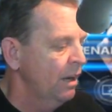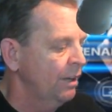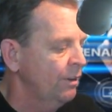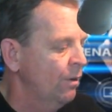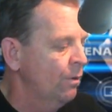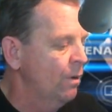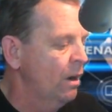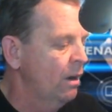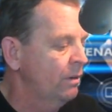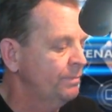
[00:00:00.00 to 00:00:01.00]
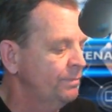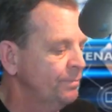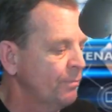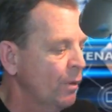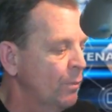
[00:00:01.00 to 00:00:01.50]
You know,
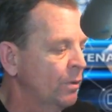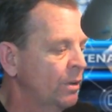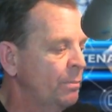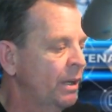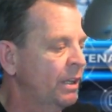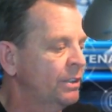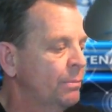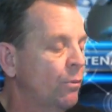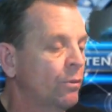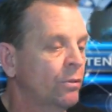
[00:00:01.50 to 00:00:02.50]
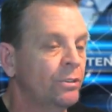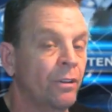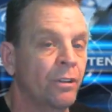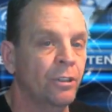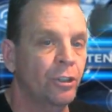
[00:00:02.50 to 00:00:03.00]
one of the biggest supporters
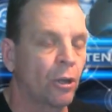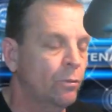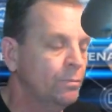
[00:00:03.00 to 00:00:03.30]
of this show,